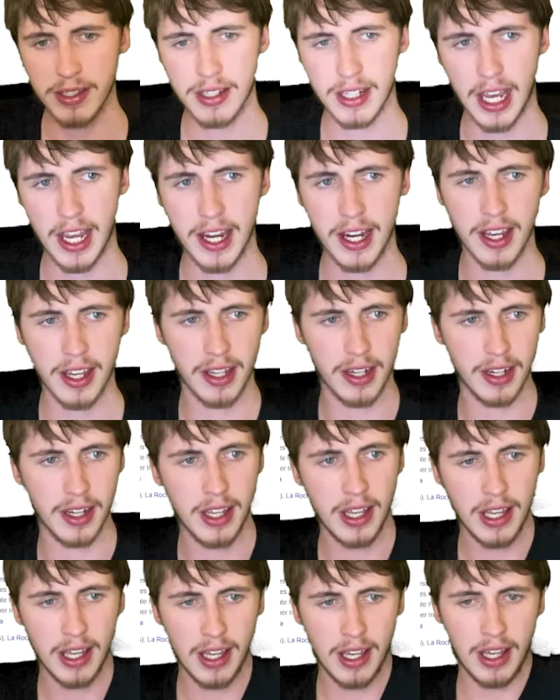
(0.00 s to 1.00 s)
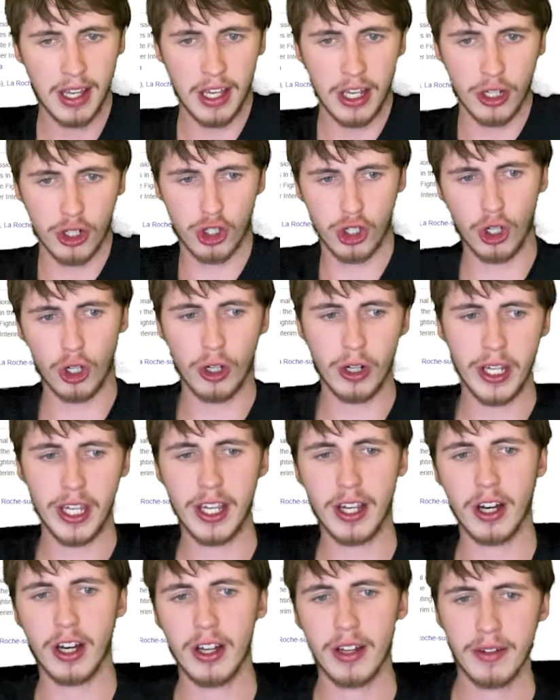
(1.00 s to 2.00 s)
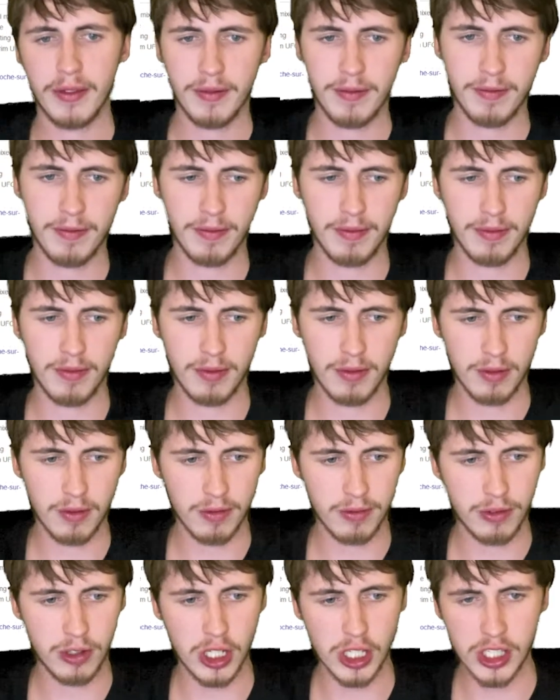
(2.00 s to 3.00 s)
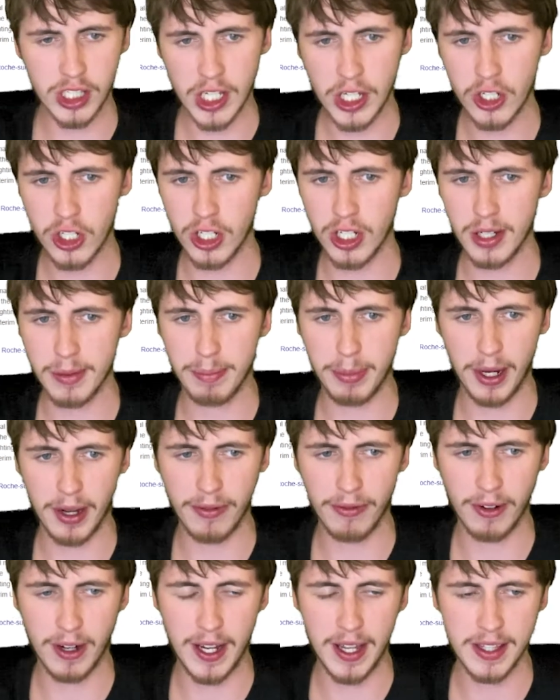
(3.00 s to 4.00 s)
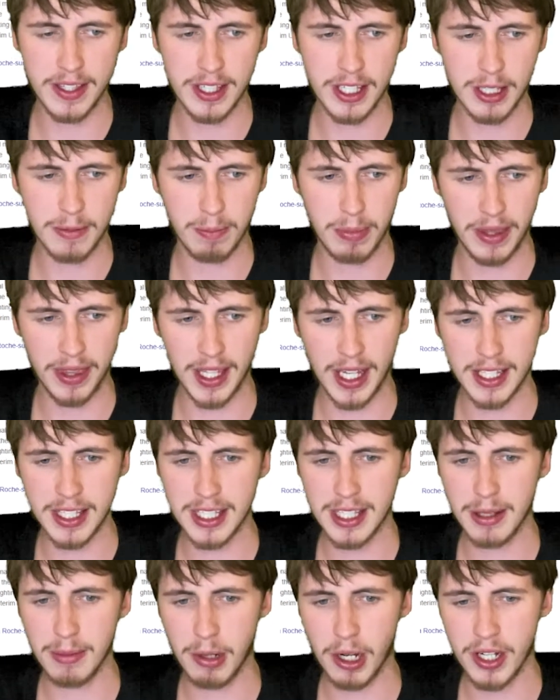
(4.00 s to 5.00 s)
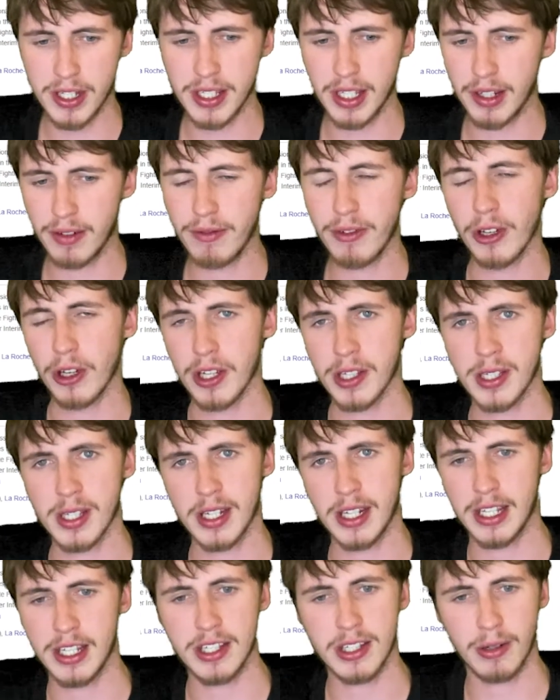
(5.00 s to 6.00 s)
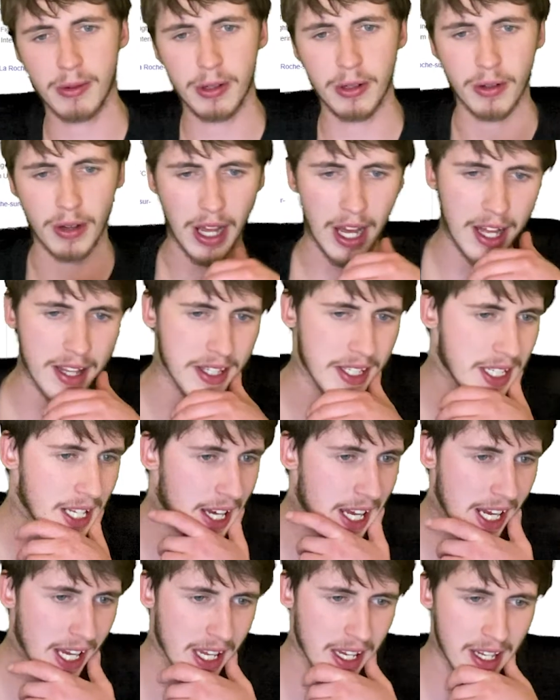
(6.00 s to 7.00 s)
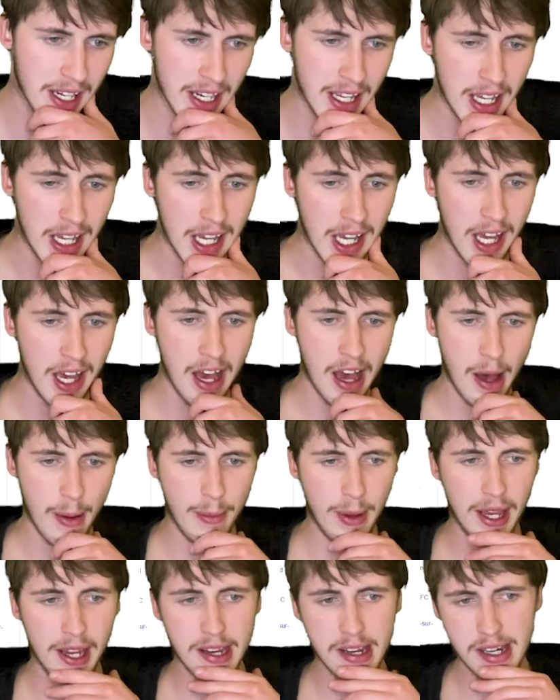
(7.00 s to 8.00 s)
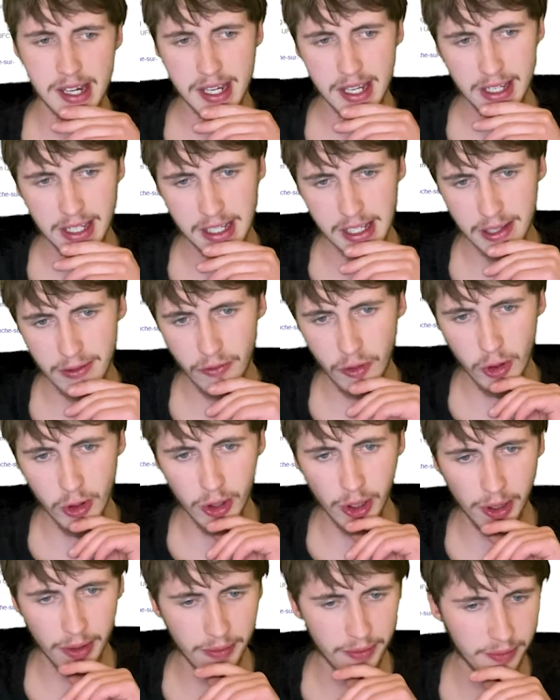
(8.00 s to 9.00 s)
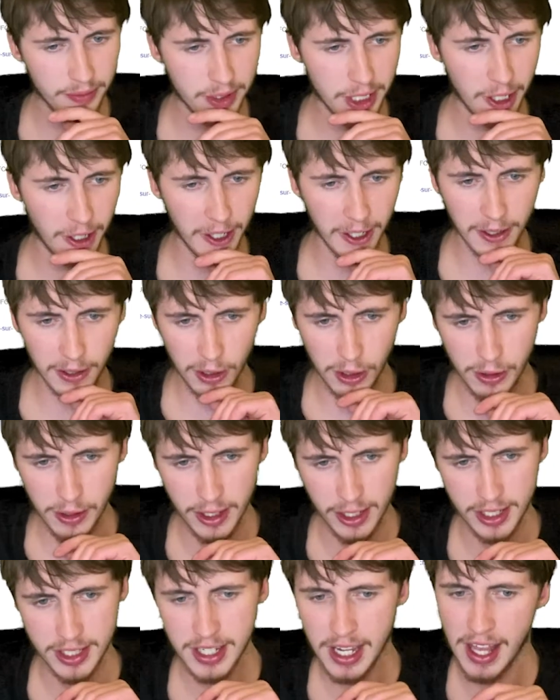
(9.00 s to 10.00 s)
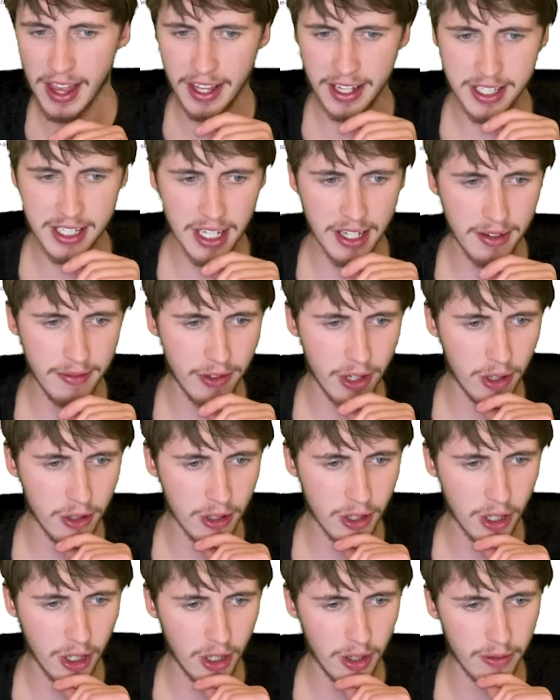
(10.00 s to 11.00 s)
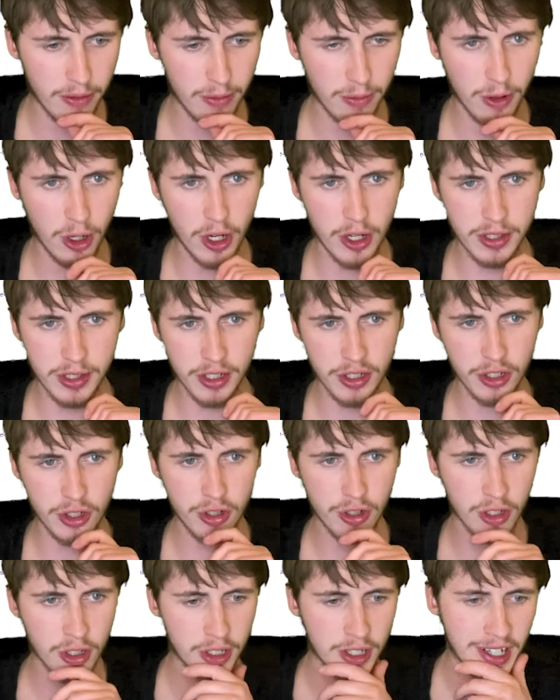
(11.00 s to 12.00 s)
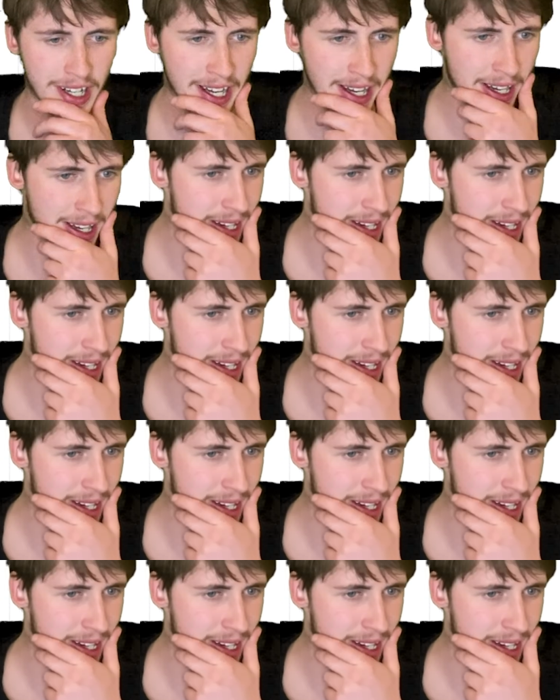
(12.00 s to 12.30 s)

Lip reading: taken. Sure, he got decisioned by Francis, but that's the most adversity Ciryl Gane's taken. I mean, he's fought Derek Lewis, Alexander Volkov, Rosenstrike,